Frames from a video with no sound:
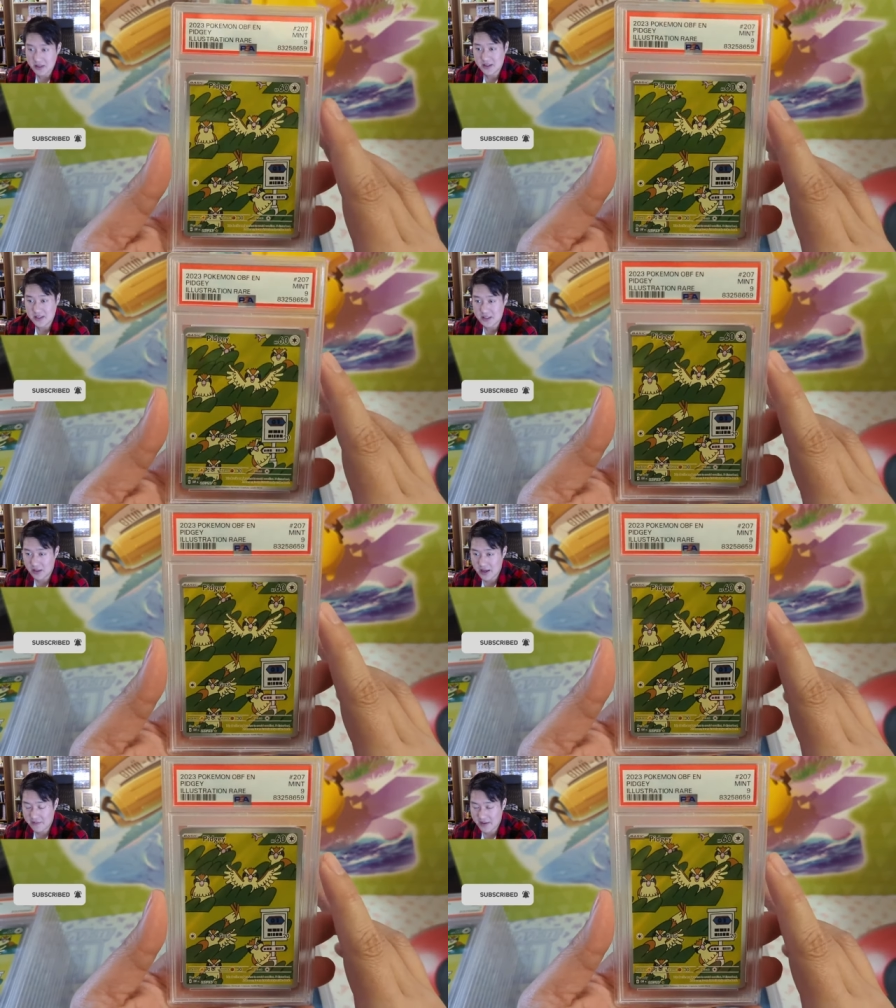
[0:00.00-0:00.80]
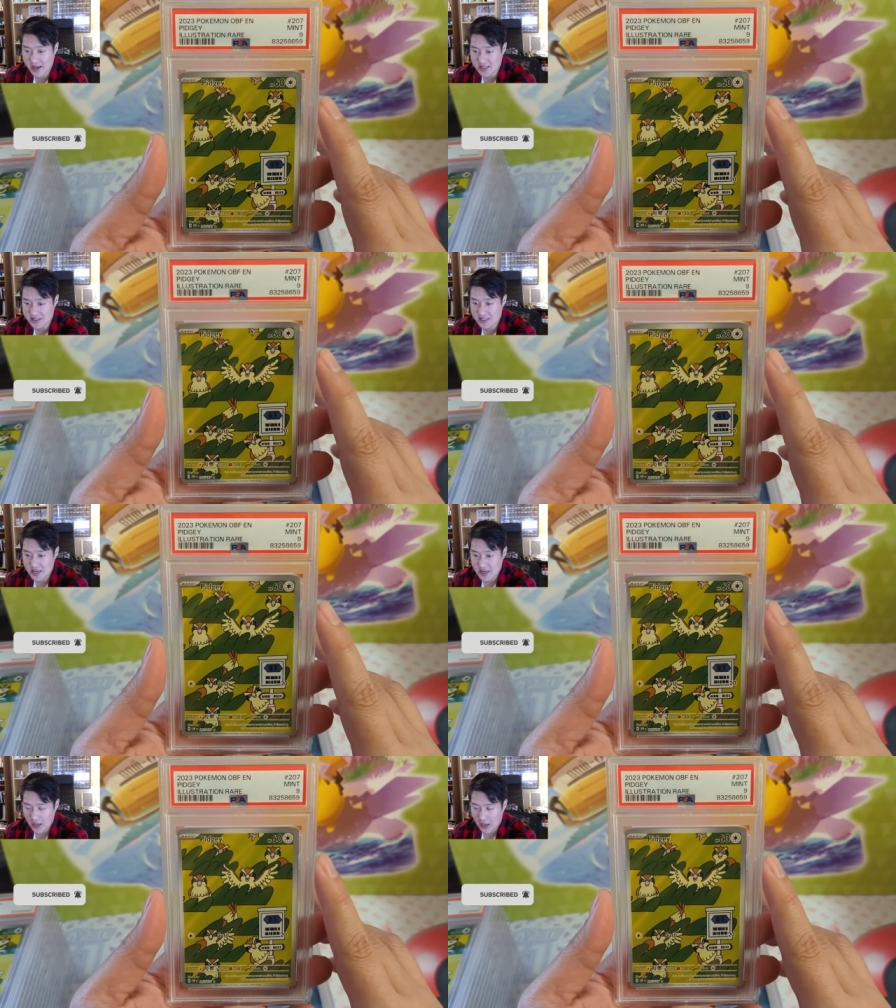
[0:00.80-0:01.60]
It's still not fast,
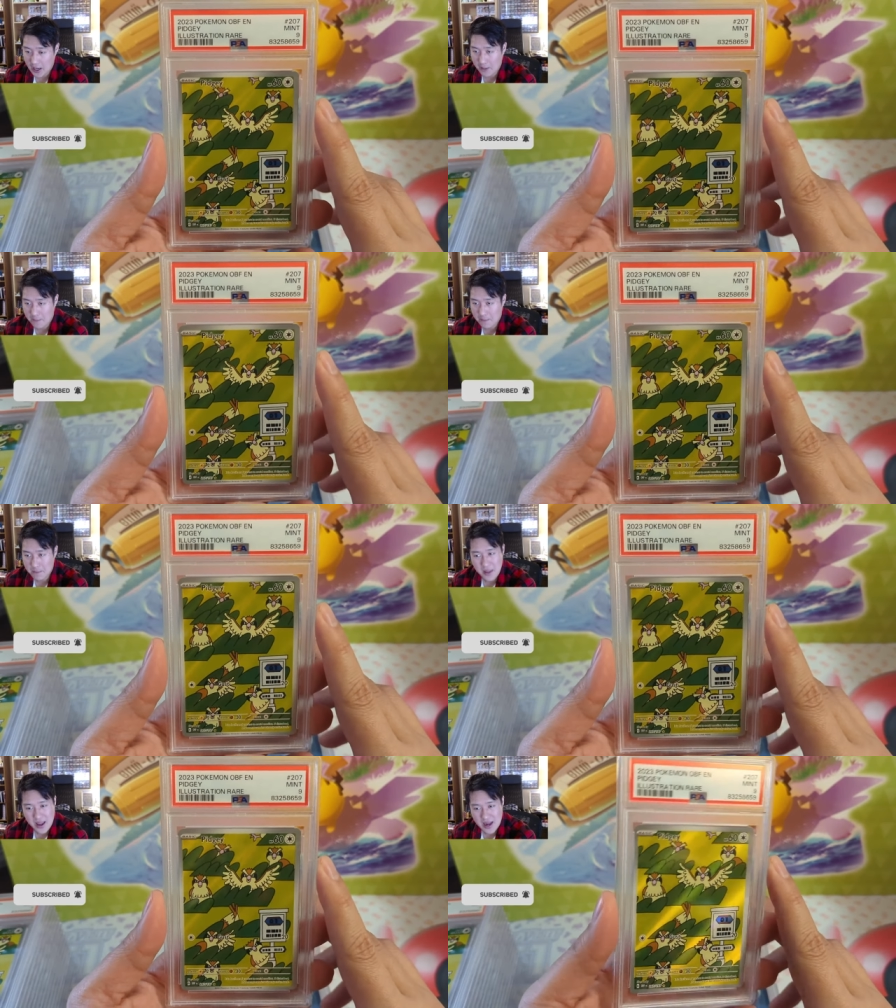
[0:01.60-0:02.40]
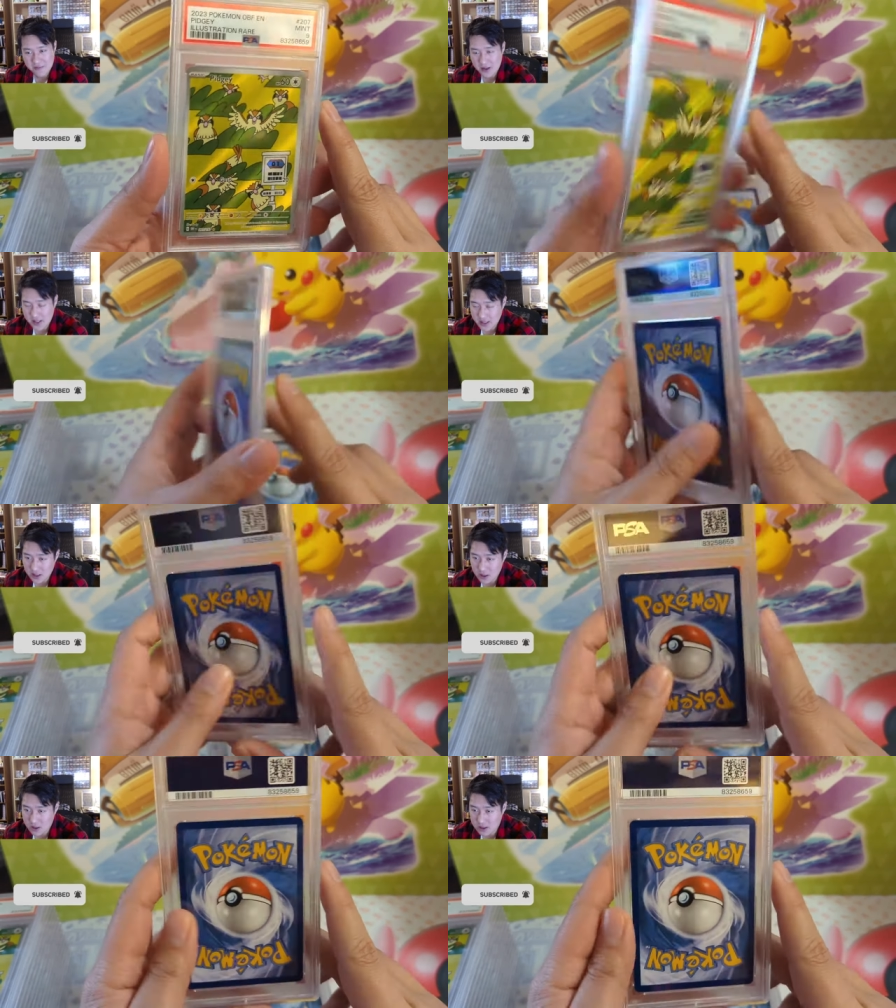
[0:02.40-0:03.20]
uh, and I feel like
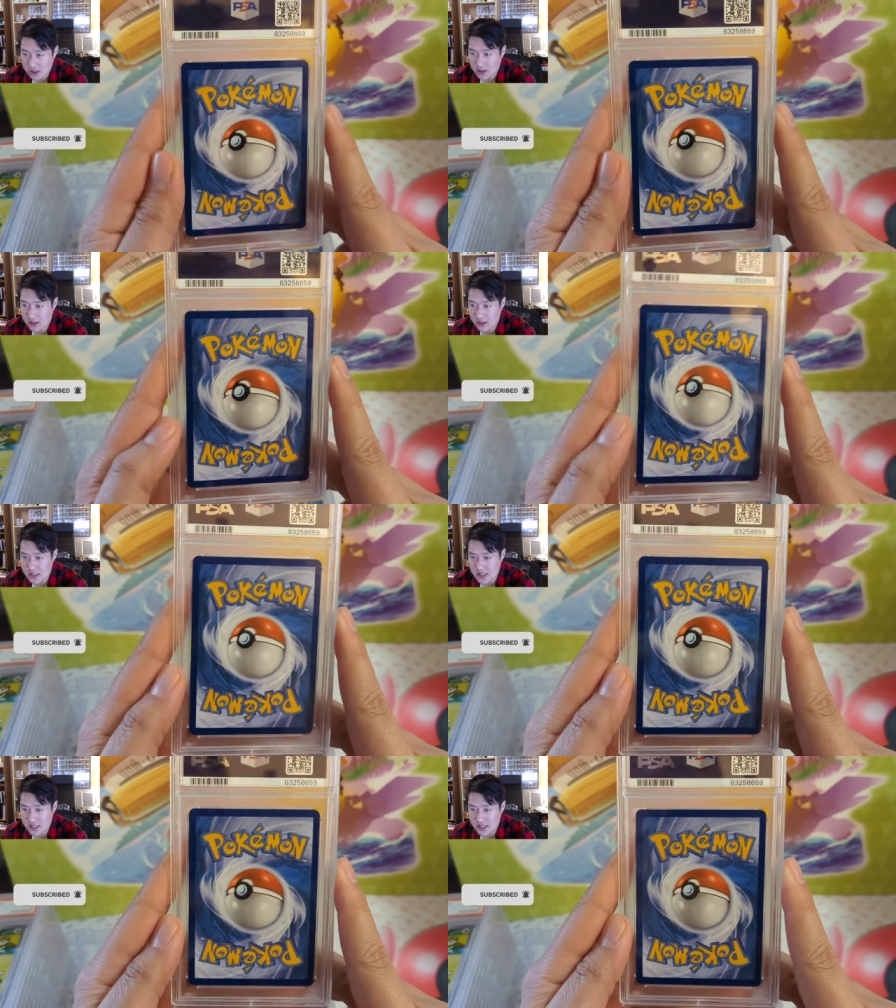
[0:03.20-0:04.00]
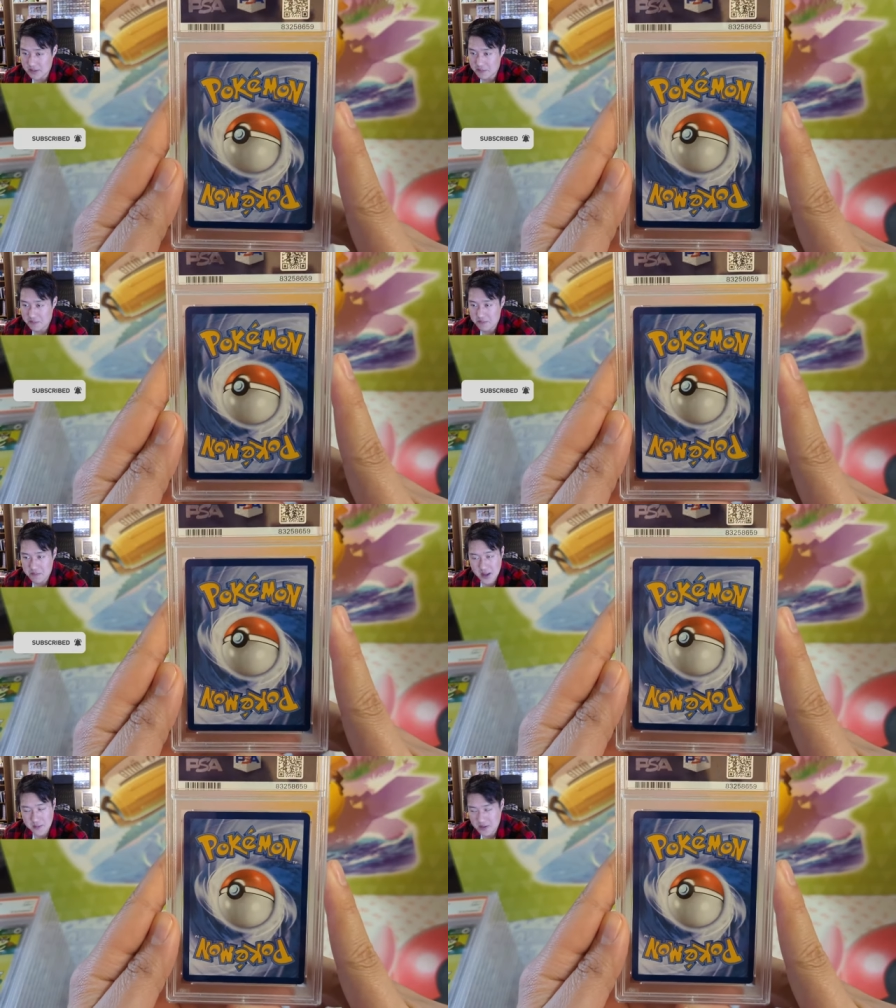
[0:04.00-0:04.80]
the the
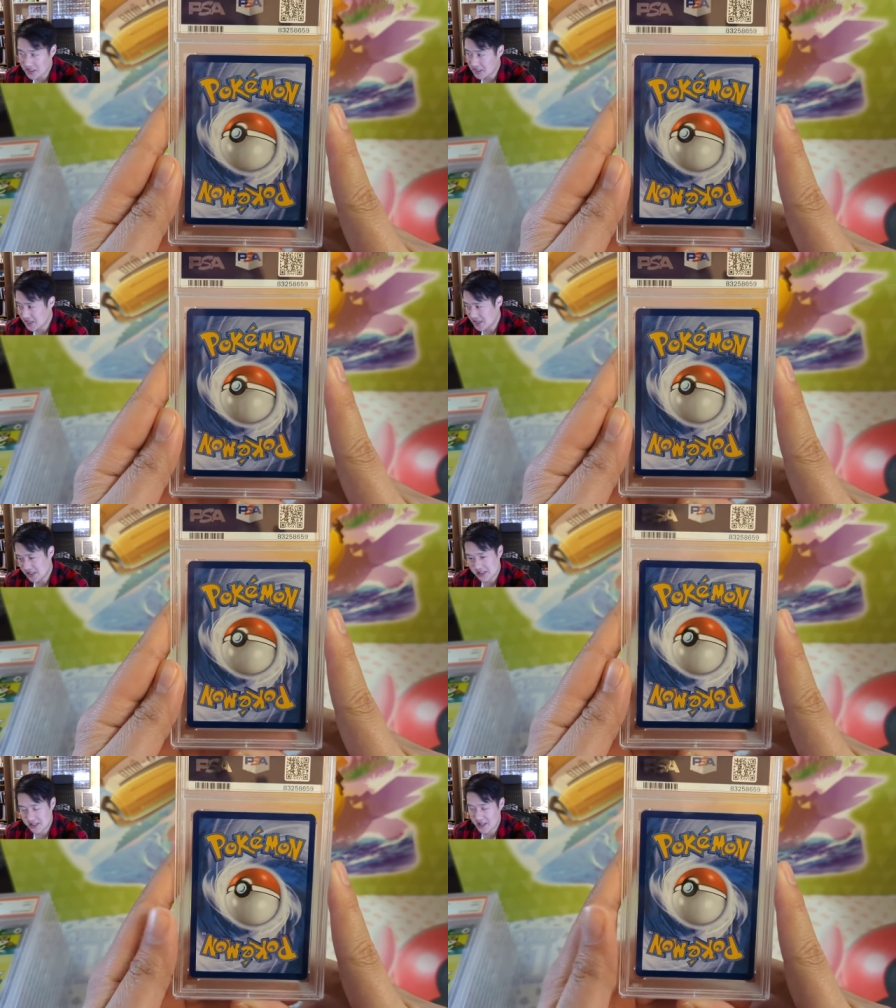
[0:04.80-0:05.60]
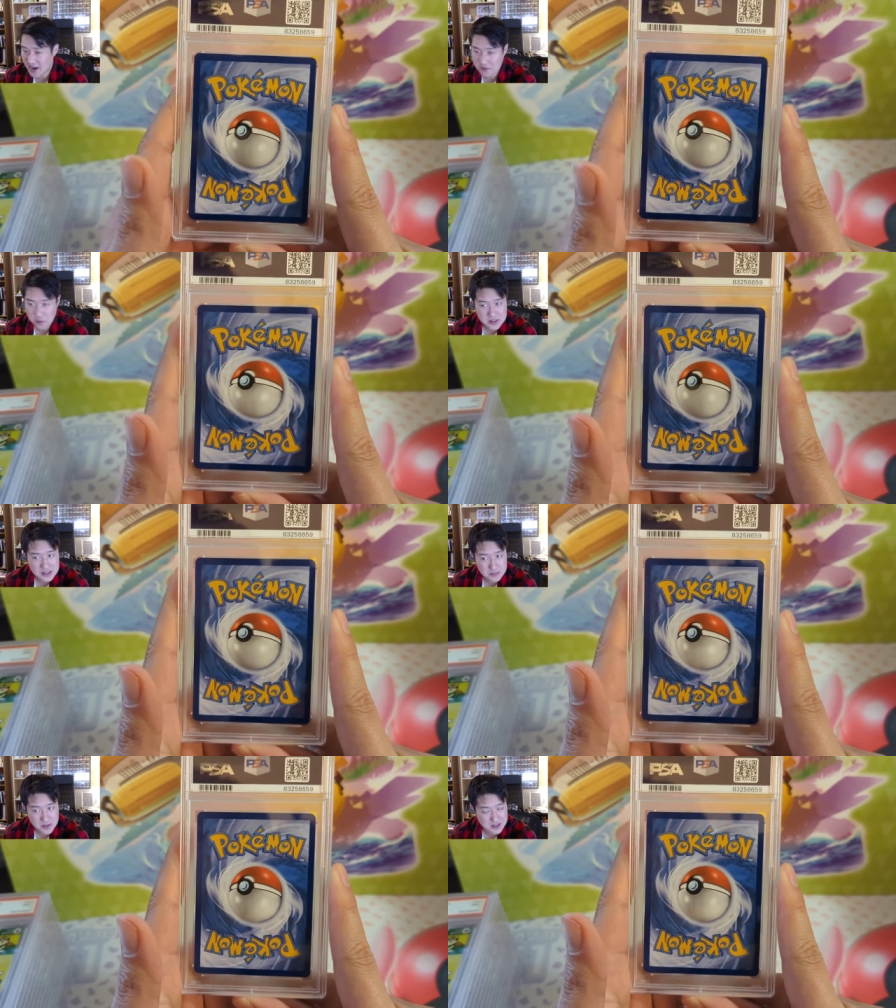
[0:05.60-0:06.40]
maybe just because now everyone
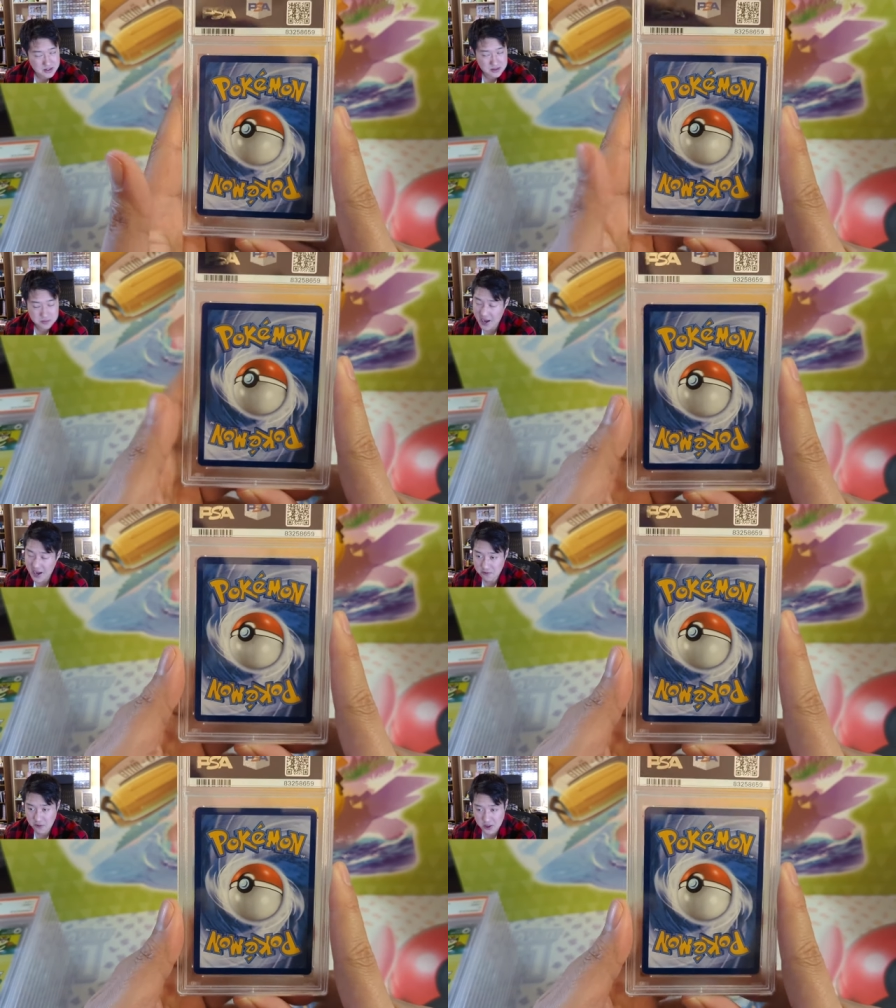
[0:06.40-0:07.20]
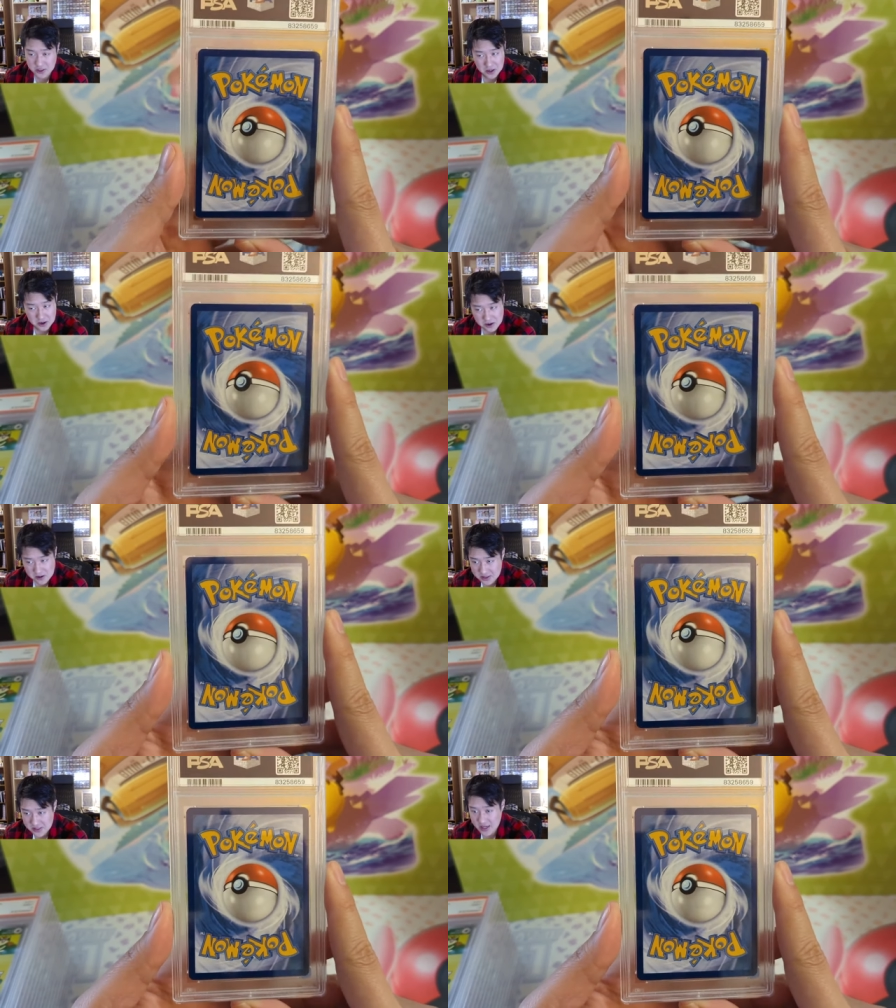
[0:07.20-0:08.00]
submits pack fresh cards